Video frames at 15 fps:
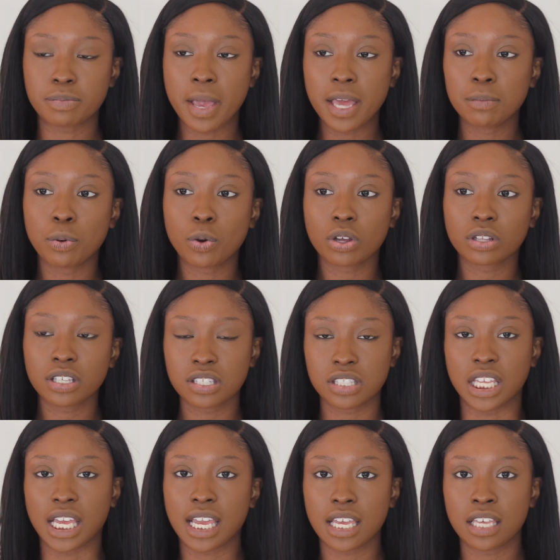Matte and Poreless
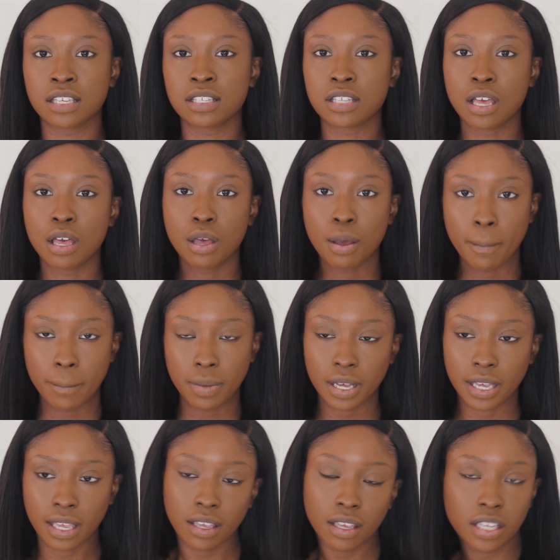stays,
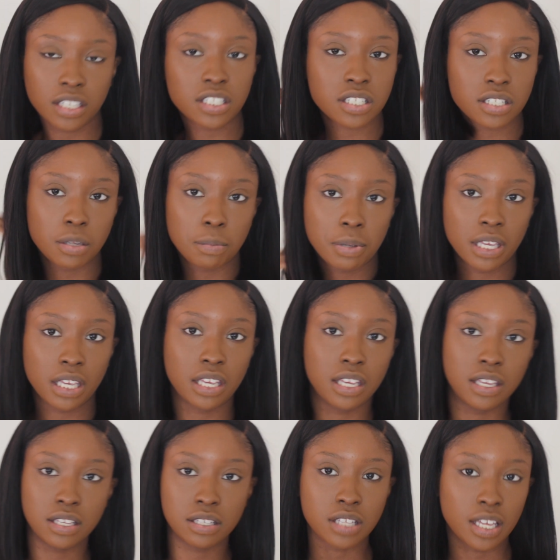but it just
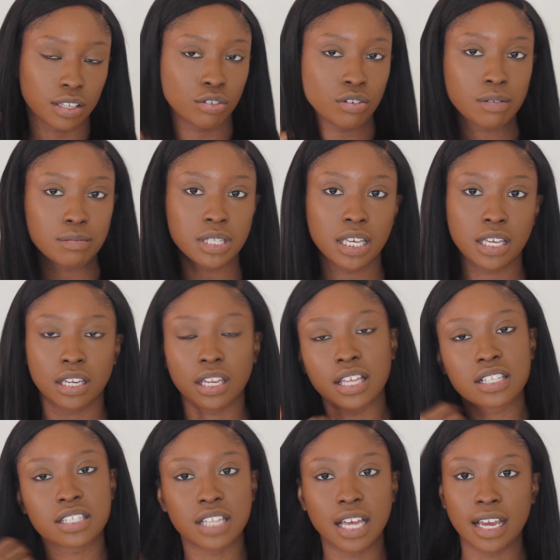depends. Like you know what I'm saying?
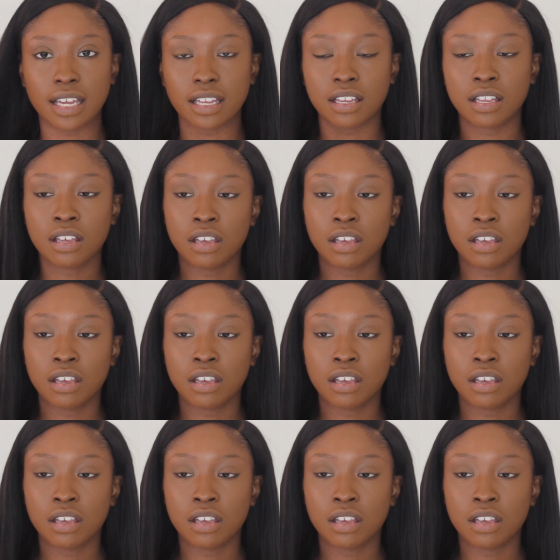It's not